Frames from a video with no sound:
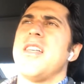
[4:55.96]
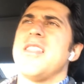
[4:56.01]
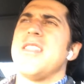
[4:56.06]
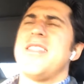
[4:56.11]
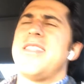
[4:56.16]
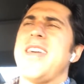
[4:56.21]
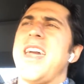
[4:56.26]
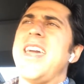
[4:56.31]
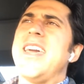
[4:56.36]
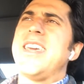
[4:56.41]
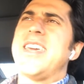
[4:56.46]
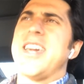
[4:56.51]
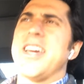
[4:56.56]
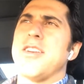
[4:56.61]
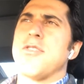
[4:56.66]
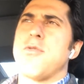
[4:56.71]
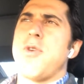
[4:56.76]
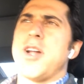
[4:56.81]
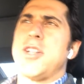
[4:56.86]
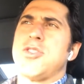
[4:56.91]
they
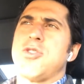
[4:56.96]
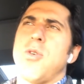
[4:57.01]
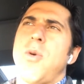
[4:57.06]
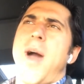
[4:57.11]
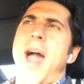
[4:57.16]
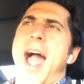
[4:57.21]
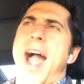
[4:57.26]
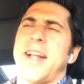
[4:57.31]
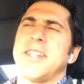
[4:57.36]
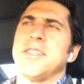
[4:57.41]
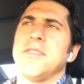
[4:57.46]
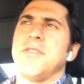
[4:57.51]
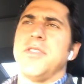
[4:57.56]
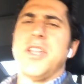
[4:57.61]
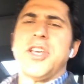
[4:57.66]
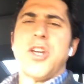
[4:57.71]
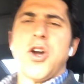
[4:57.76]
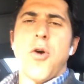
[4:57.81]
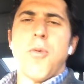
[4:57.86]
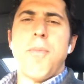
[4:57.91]
can
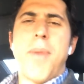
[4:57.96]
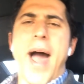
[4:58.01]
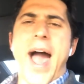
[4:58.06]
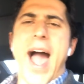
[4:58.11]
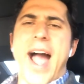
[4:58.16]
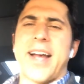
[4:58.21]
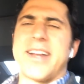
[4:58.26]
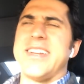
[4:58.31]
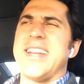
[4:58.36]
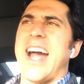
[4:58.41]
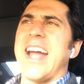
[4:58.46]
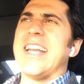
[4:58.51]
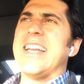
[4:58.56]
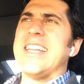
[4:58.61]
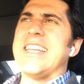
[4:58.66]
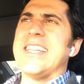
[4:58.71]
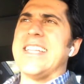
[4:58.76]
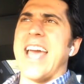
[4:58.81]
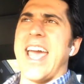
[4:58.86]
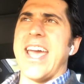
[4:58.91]
retroactively go back
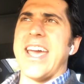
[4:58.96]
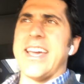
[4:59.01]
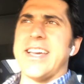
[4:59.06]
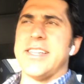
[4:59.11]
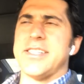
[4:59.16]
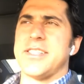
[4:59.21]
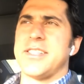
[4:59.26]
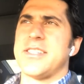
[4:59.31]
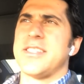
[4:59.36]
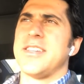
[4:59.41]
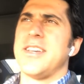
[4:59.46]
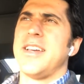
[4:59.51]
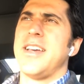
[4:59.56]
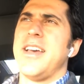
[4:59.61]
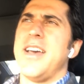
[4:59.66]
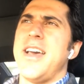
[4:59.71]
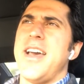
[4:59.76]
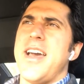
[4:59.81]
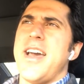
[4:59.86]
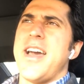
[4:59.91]
90 days
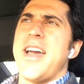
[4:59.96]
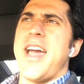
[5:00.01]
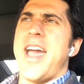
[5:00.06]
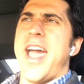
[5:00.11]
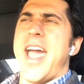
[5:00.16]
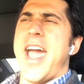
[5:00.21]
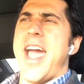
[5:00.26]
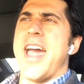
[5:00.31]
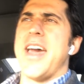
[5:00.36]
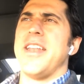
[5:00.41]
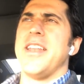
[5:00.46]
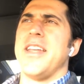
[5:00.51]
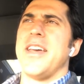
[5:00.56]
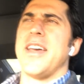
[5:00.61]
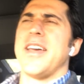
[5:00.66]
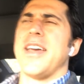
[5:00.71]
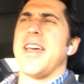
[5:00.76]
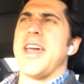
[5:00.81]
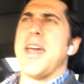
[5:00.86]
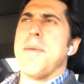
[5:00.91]
and
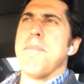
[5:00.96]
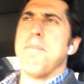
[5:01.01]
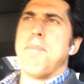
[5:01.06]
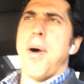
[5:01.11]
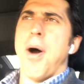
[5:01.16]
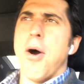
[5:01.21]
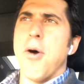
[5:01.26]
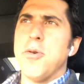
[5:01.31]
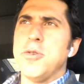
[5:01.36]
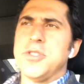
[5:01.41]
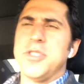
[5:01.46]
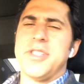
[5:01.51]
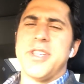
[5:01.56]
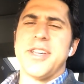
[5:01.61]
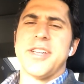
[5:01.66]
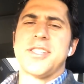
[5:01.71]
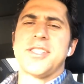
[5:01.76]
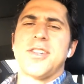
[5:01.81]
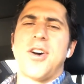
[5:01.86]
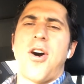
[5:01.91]
impose
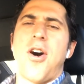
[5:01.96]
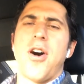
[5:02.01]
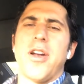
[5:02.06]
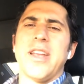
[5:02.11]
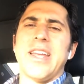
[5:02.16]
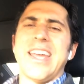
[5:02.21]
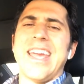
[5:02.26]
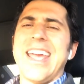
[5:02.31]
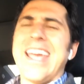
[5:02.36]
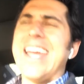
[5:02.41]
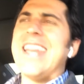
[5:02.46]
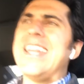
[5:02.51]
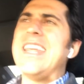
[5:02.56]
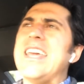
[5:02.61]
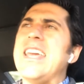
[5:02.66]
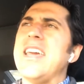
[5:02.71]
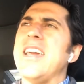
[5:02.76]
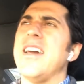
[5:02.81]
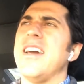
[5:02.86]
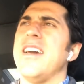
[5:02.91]
this on
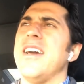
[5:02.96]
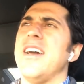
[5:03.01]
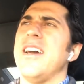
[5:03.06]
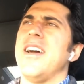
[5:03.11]
any